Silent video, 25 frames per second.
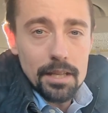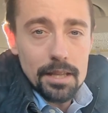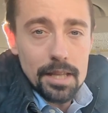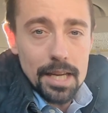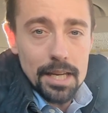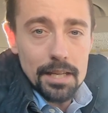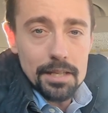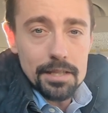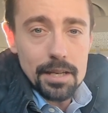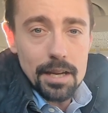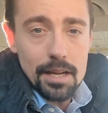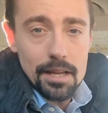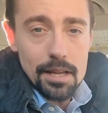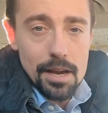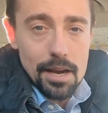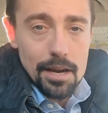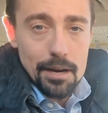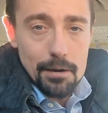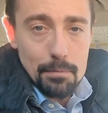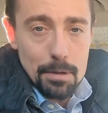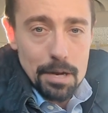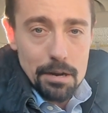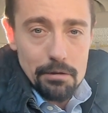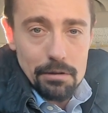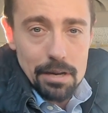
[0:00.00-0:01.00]
things I like
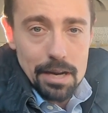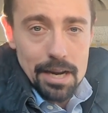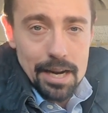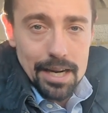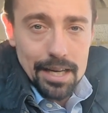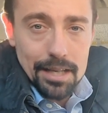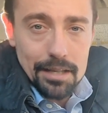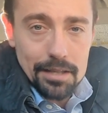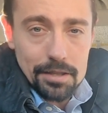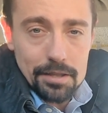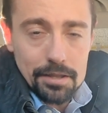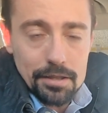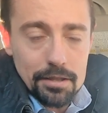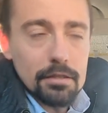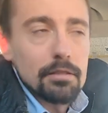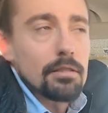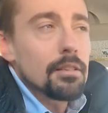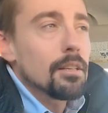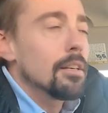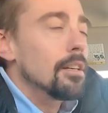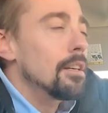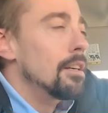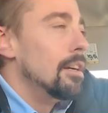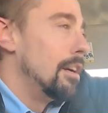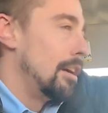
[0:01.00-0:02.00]
about X.
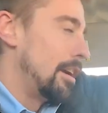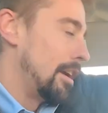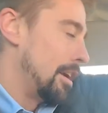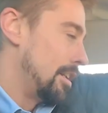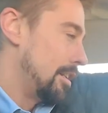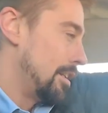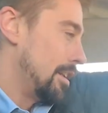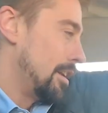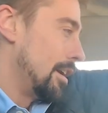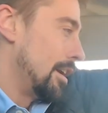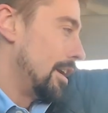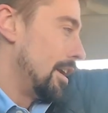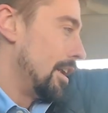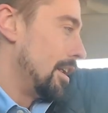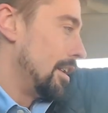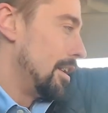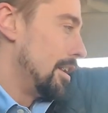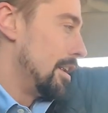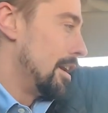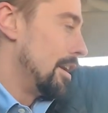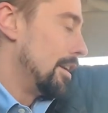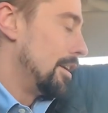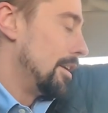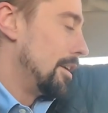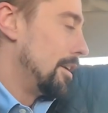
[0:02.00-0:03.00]
And then
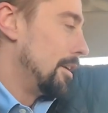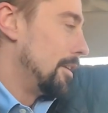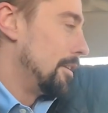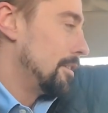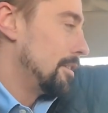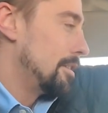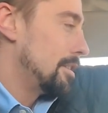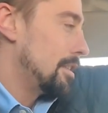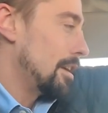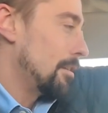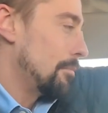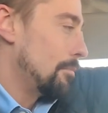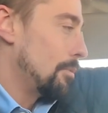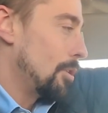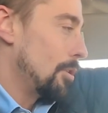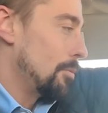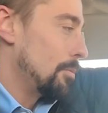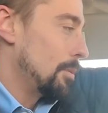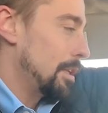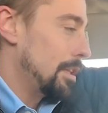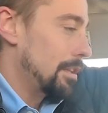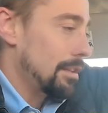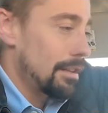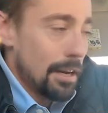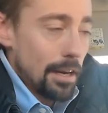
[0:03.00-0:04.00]
uh, second part
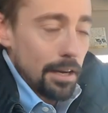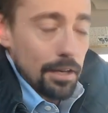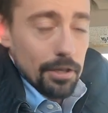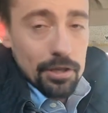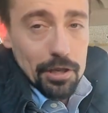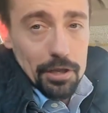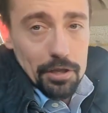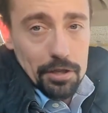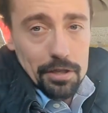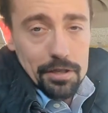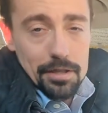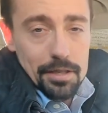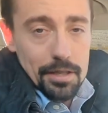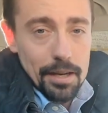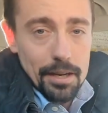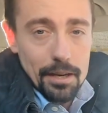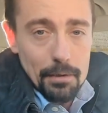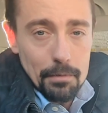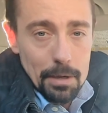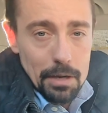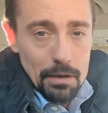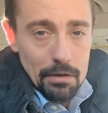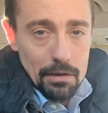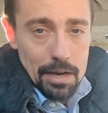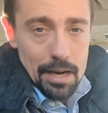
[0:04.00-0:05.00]
will be things I dislike
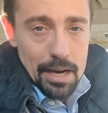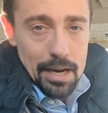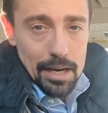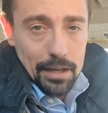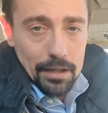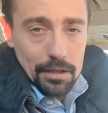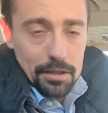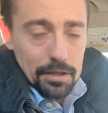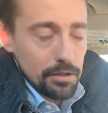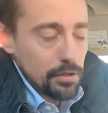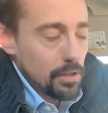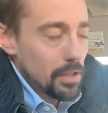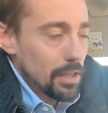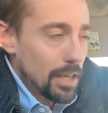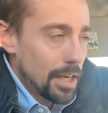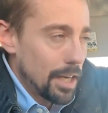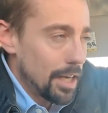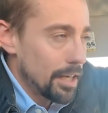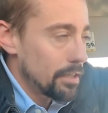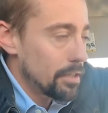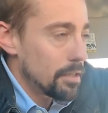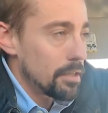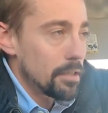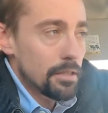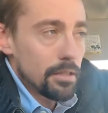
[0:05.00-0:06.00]
about X. And
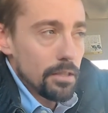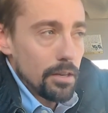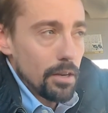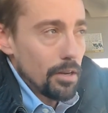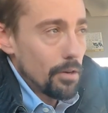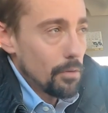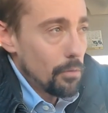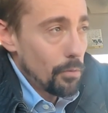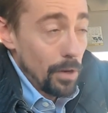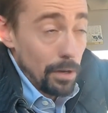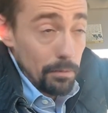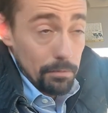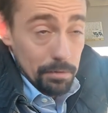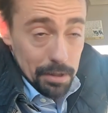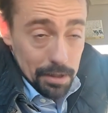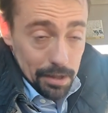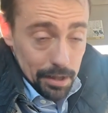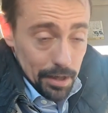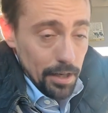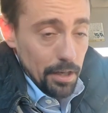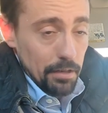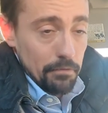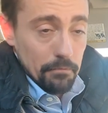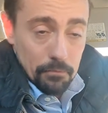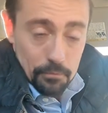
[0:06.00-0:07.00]
X is not a
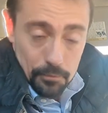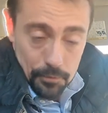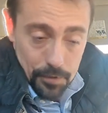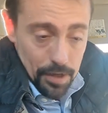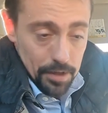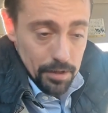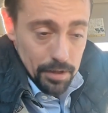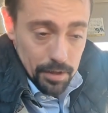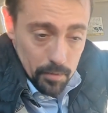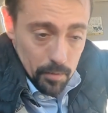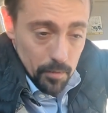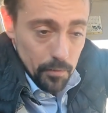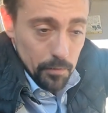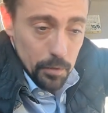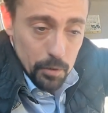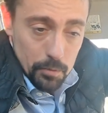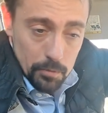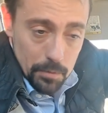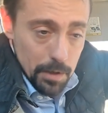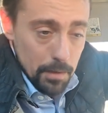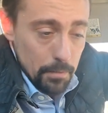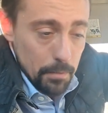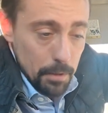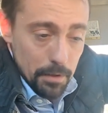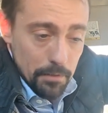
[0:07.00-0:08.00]
website that some of you
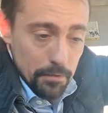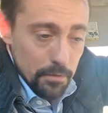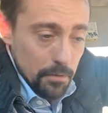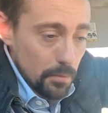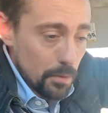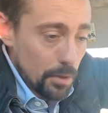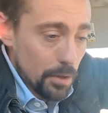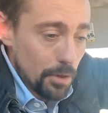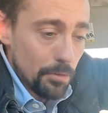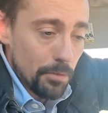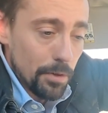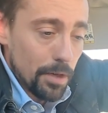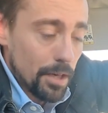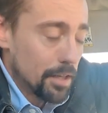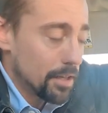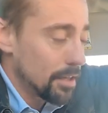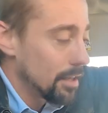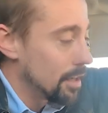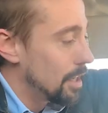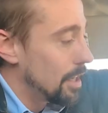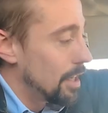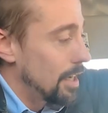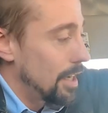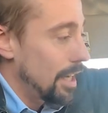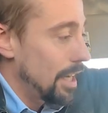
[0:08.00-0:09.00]
may be familiar with.
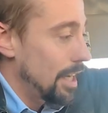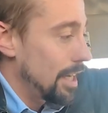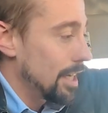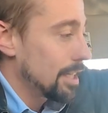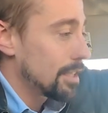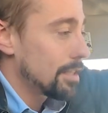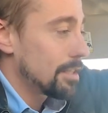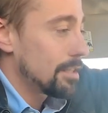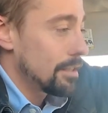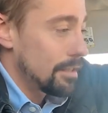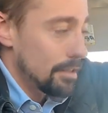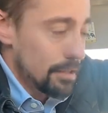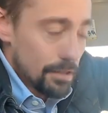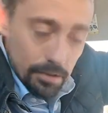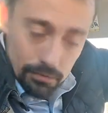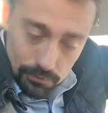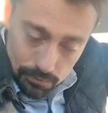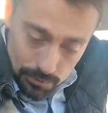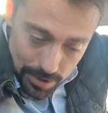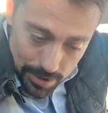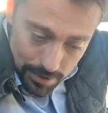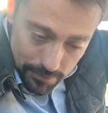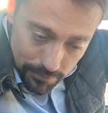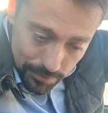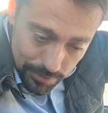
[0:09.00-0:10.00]
X is
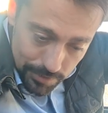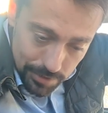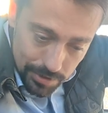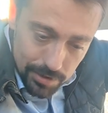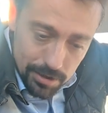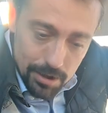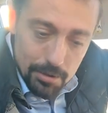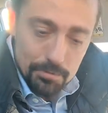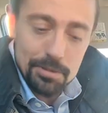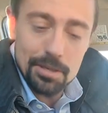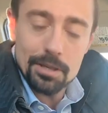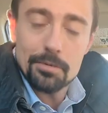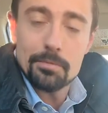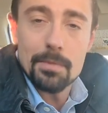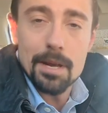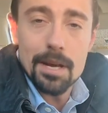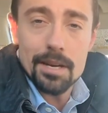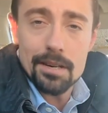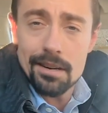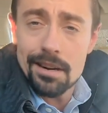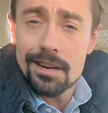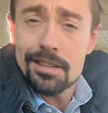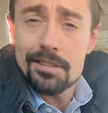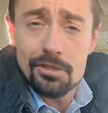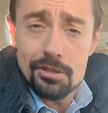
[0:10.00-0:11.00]
whatever subject
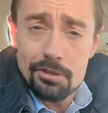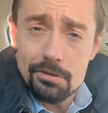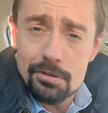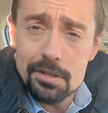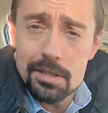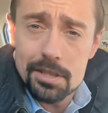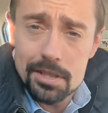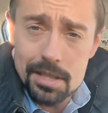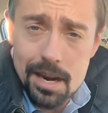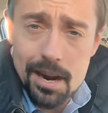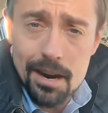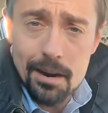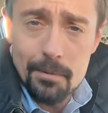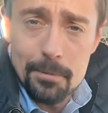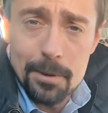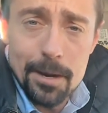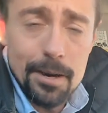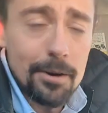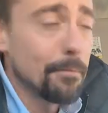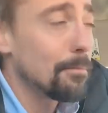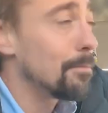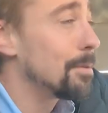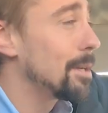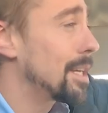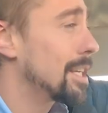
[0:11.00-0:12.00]
matter I choose to talk
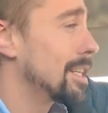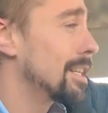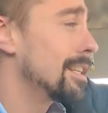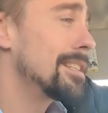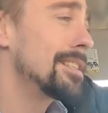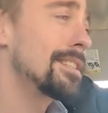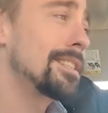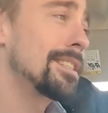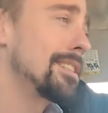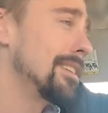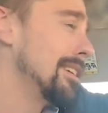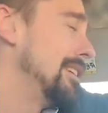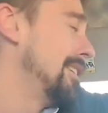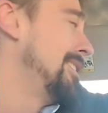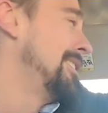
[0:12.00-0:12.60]
about because